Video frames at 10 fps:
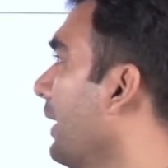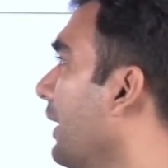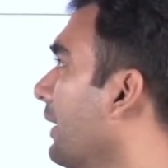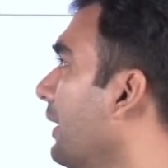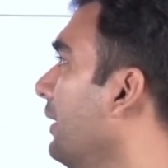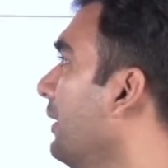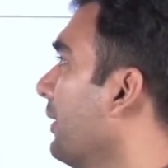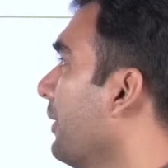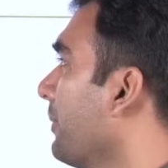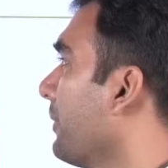elected,
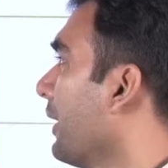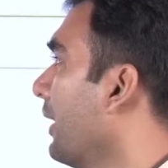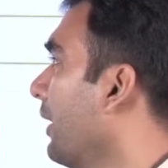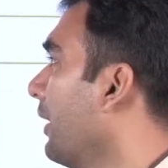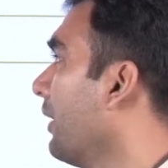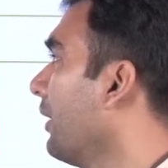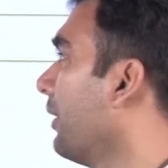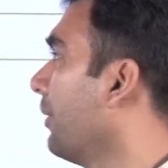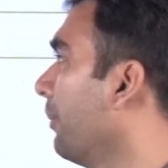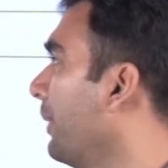
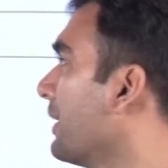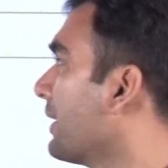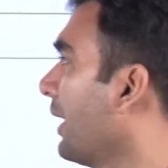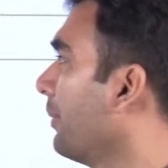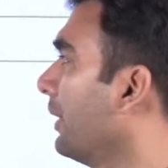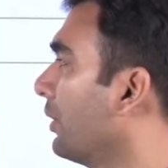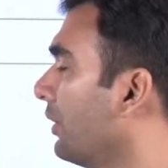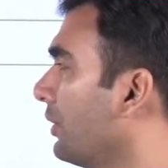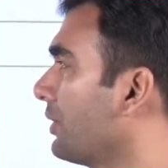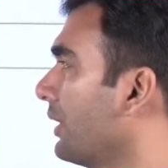bills can be
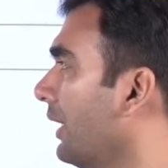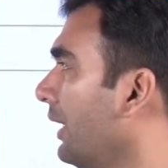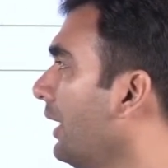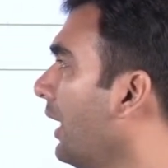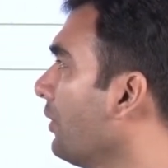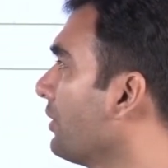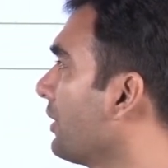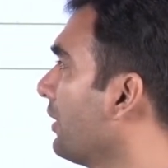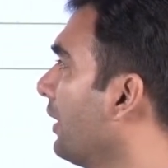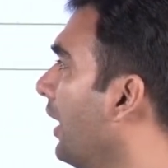introduced in any house,
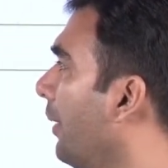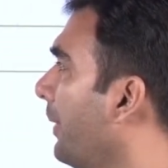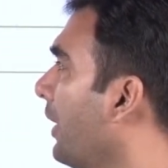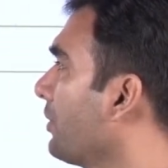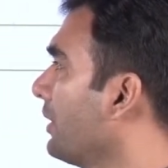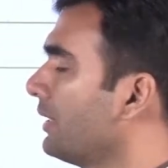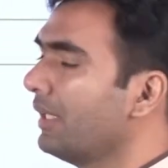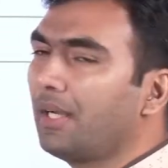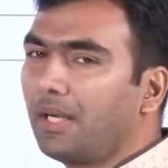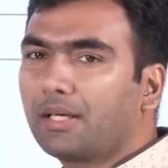upper house is
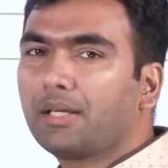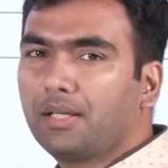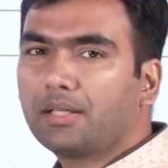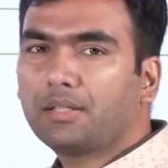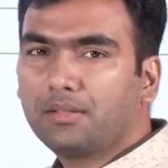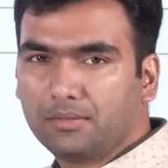indirectly elected